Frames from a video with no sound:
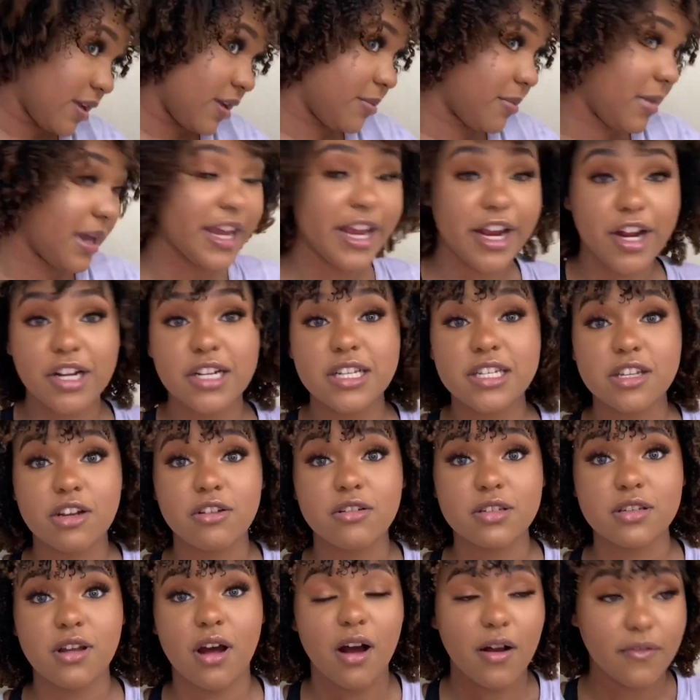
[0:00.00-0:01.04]
My hair is so
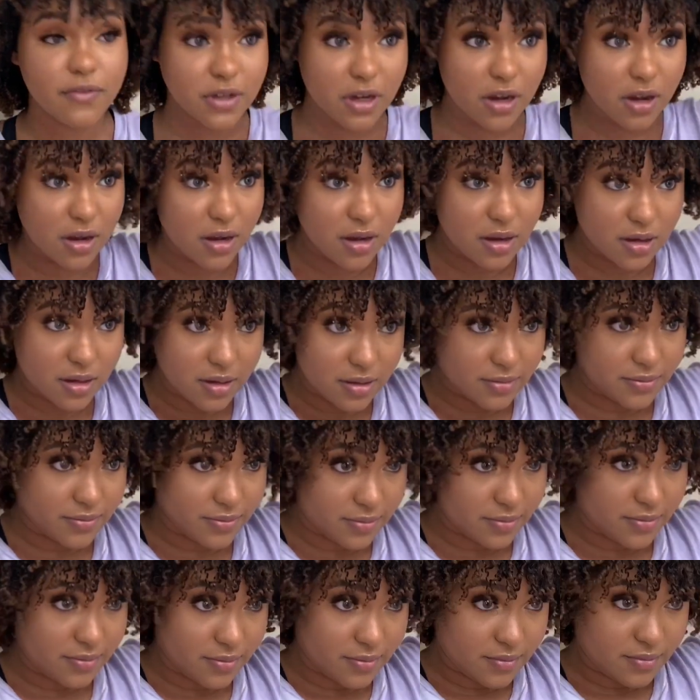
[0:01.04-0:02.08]
soft. Ugh.
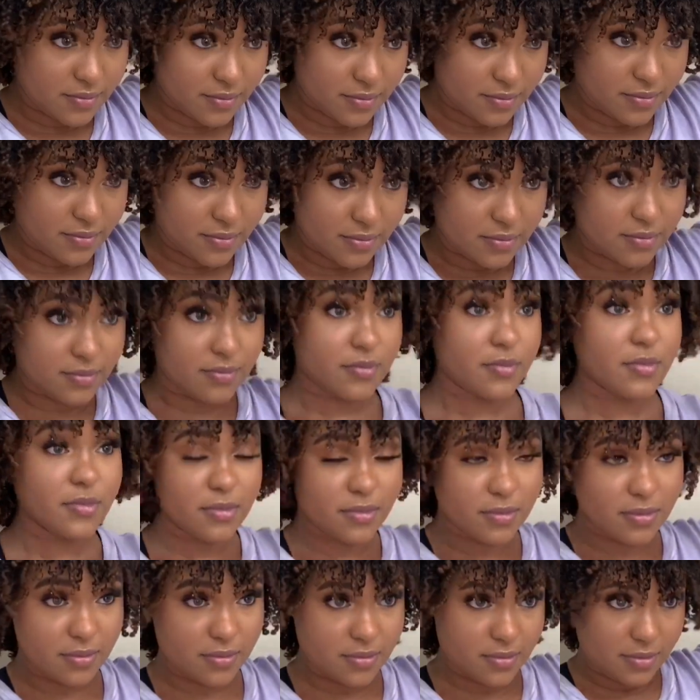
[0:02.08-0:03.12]
I
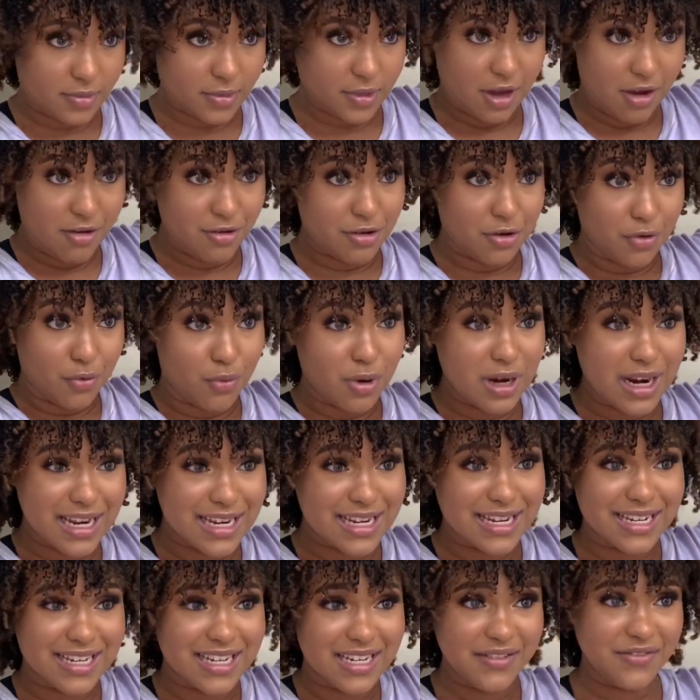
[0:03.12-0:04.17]
don't know what I
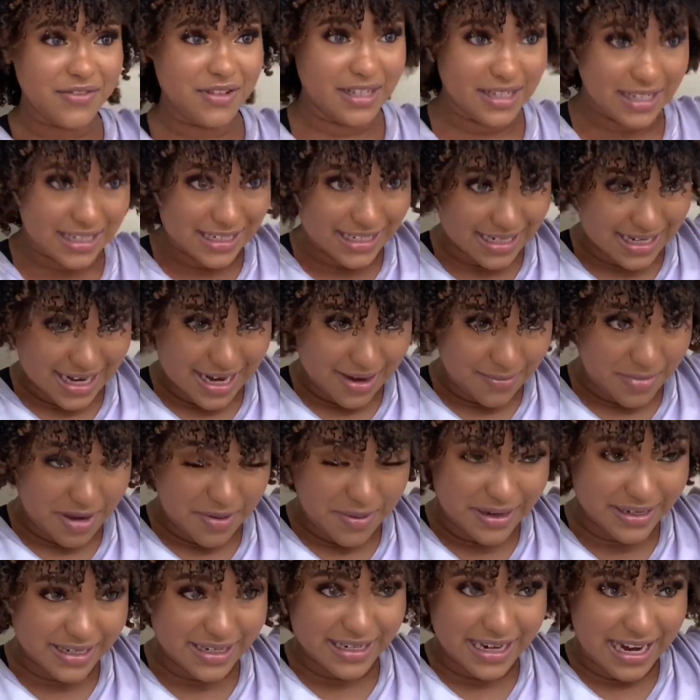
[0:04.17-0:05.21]
did differently today.
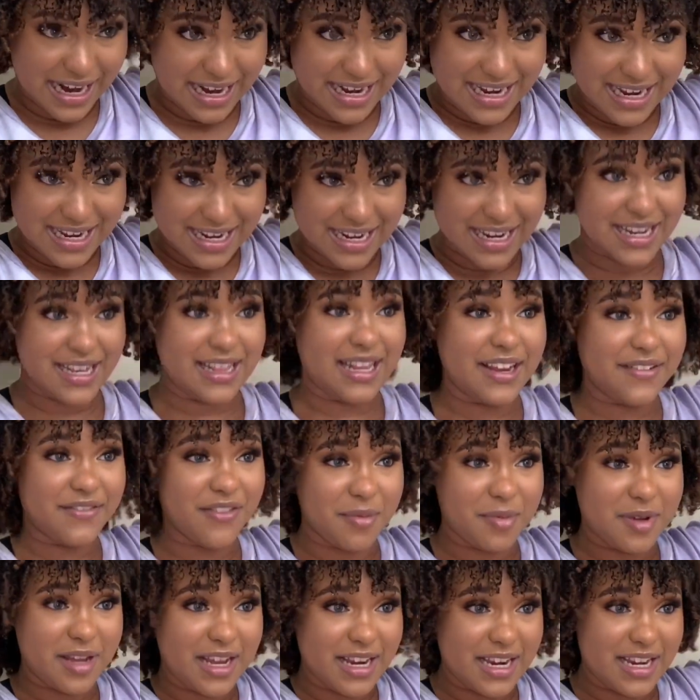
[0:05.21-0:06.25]
Maybe it's because I cut it. Like,
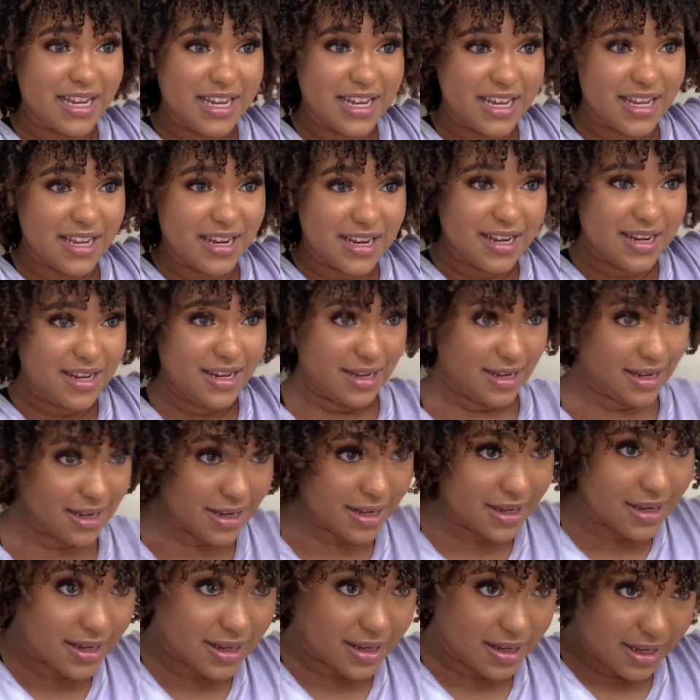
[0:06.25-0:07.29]
from cutting it,
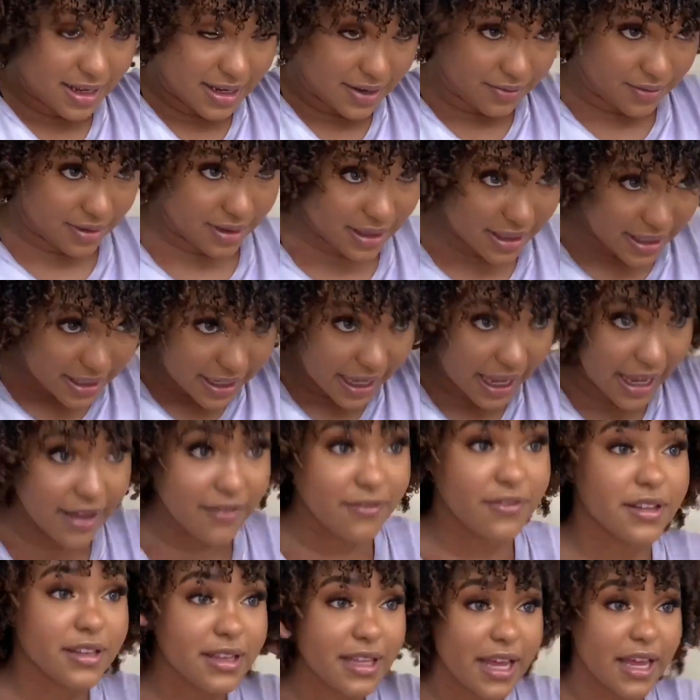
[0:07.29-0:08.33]
it really
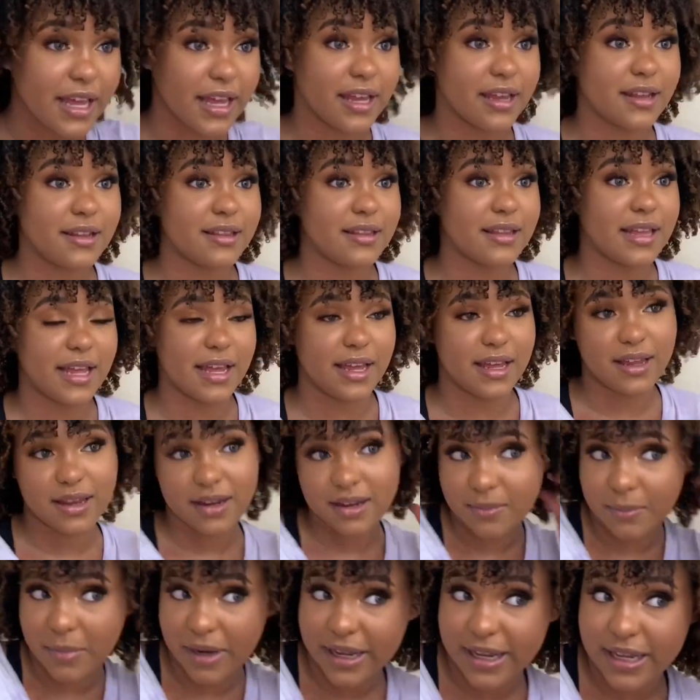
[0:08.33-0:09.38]
gave it
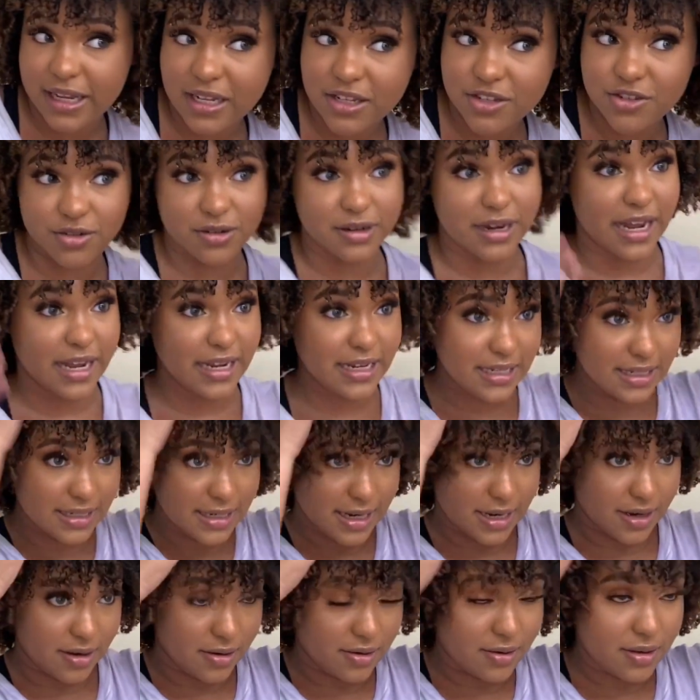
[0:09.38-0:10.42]
that my ends are nice
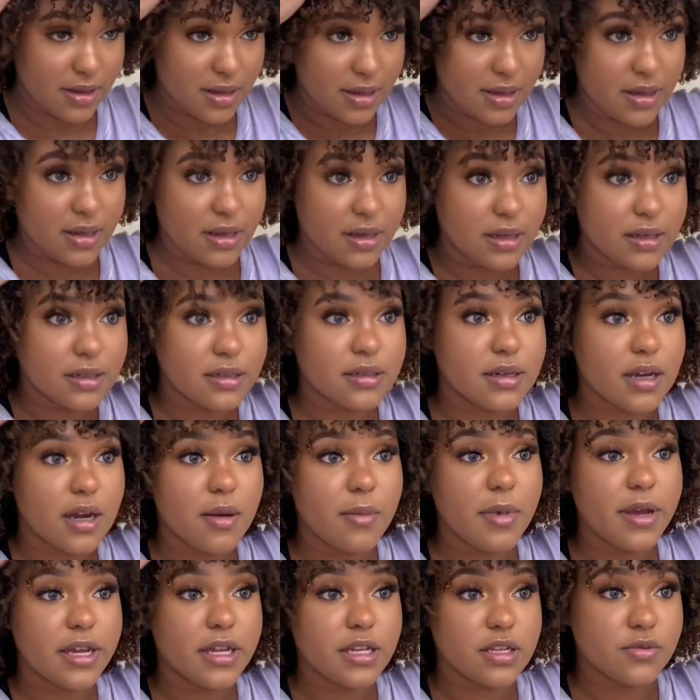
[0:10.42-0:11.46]
now. Because
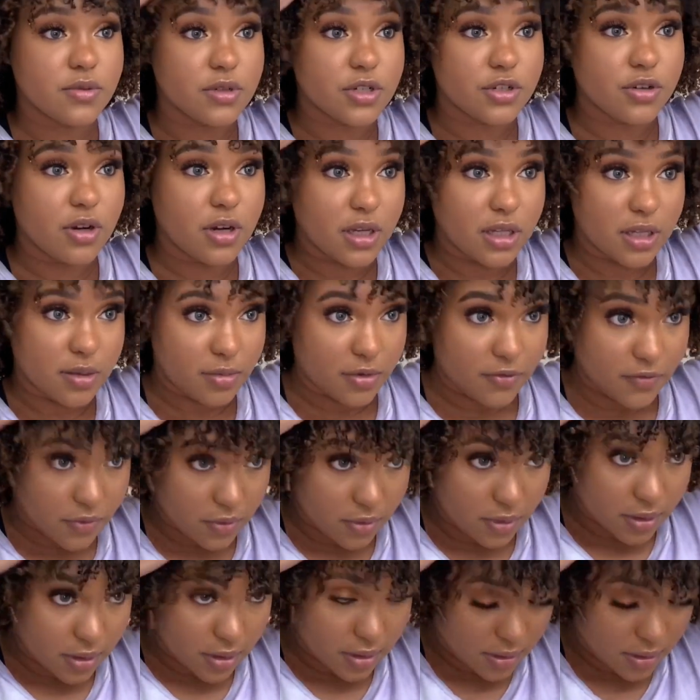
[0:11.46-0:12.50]
my ends were struggling before.